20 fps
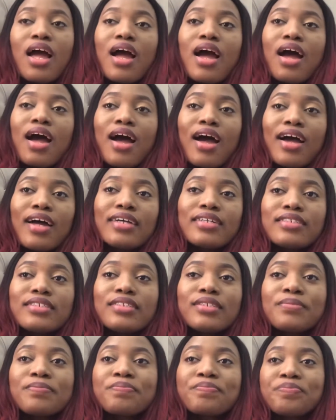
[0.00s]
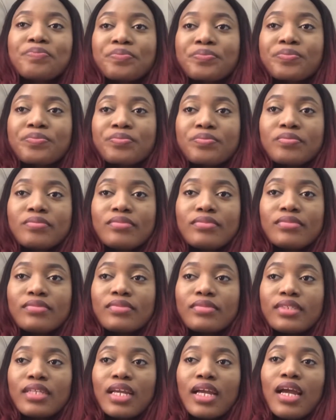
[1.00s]
And
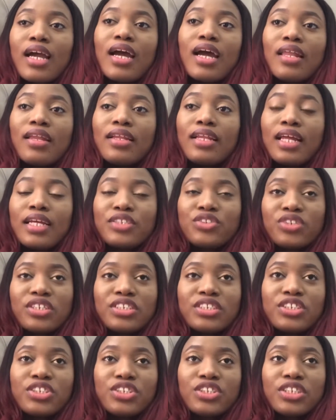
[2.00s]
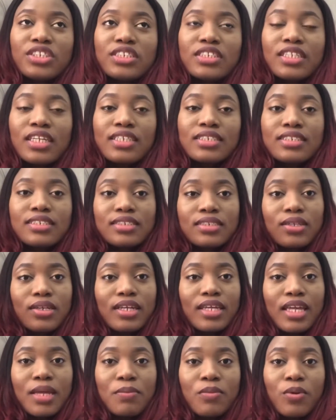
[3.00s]
another interesting gist that
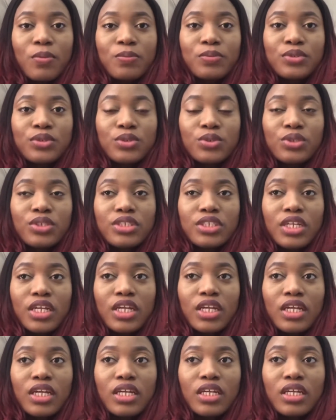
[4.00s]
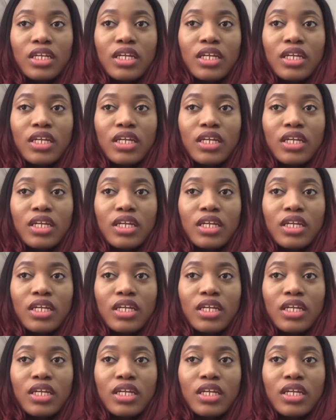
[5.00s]
came up today